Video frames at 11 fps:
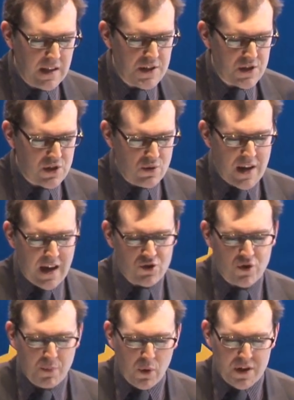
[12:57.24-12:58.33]
leads to an
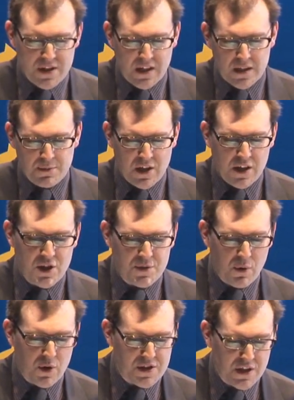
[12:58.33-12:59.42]
extra 0.6 percentage
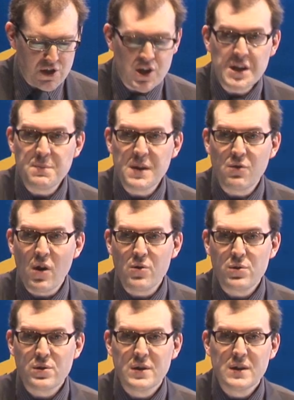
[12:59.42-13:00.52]
points in GDP growth.